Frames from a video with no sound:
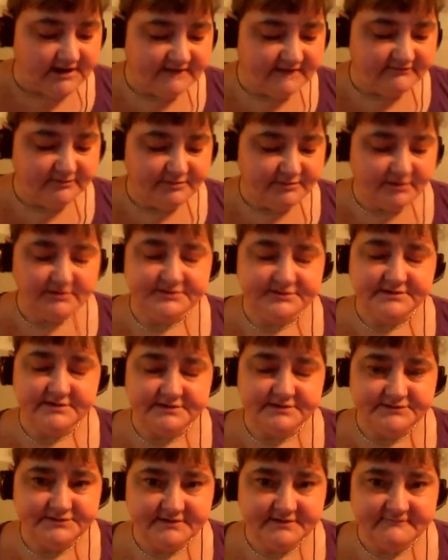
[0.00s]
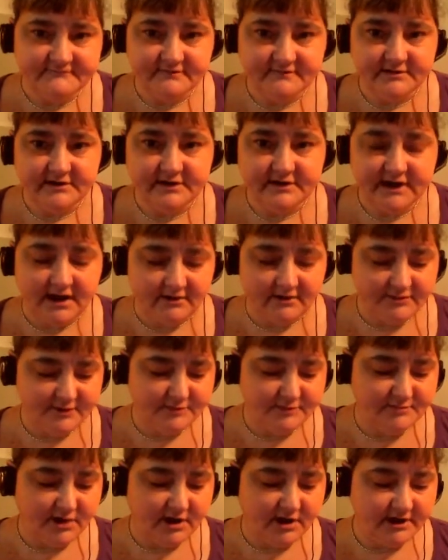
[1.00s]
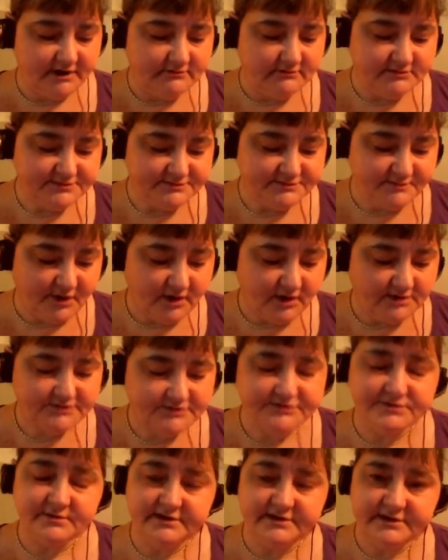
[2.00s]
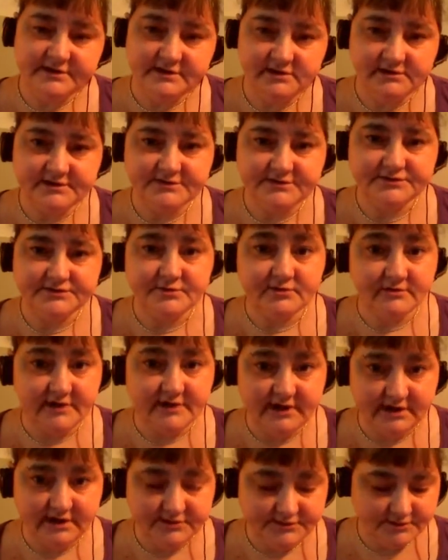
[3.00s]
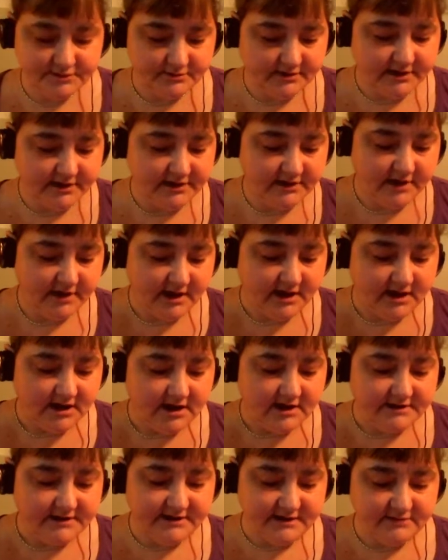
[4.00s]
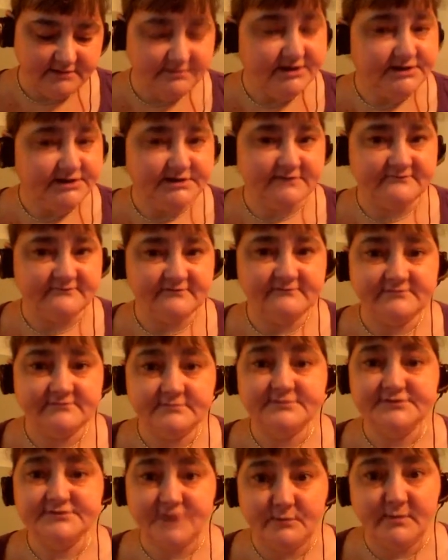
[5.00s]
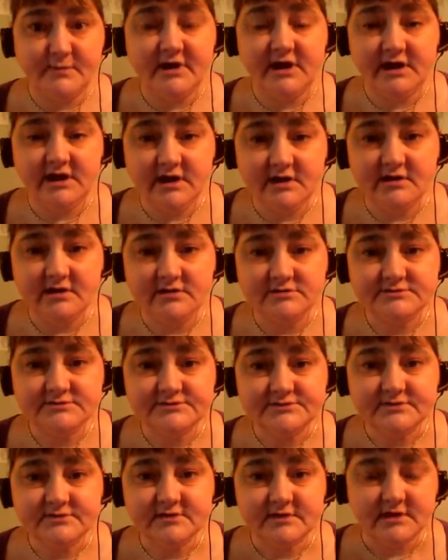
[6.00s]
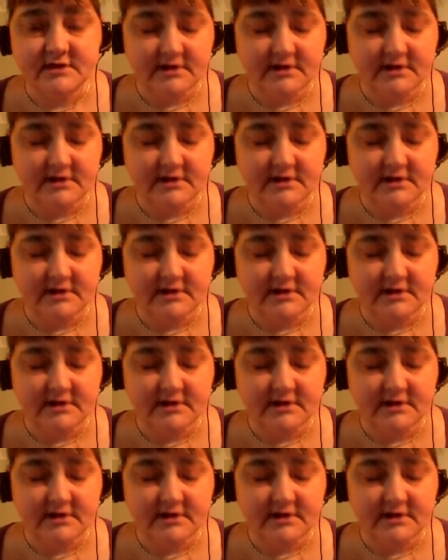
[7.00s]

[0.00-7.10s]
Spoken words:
Every person is different, and how their body responds to an illness or an injury can be different from somebody else.